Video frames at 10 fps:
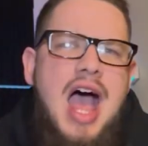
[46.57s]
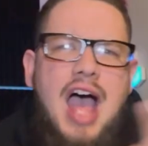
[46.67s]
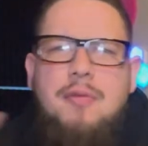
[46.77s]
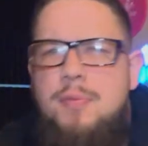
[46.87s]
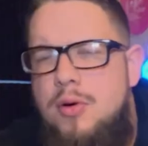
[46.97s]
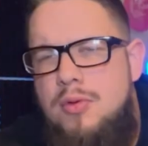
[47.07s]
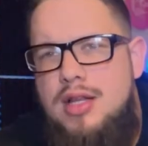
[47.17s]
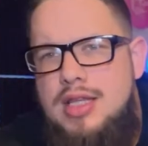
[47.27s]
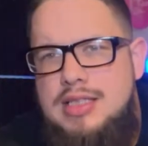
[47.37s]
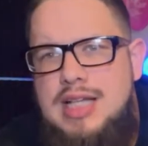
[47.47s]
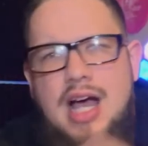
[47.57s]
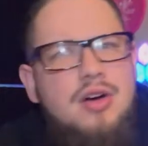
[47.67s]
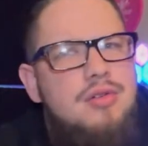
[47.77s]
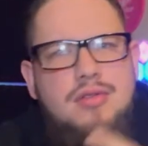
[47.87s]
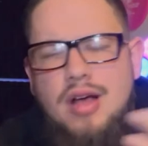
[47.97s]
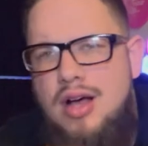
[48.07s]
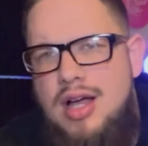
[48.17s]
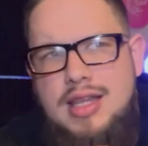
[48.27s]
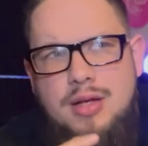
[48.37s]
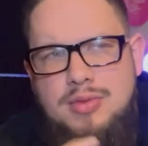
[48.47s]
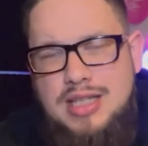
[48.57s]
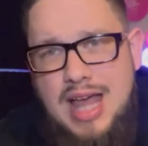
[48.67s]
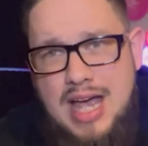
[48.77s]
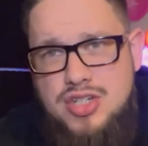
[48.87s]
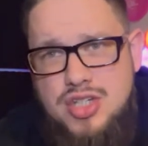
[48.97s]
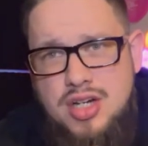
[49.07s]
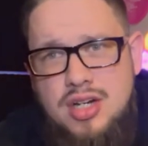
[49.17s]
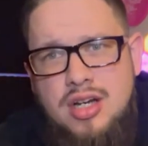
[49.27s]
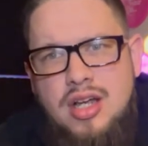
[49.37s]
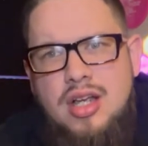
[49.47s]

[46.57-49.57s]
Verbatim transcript: I've put one of these out, uh, I think it was last year,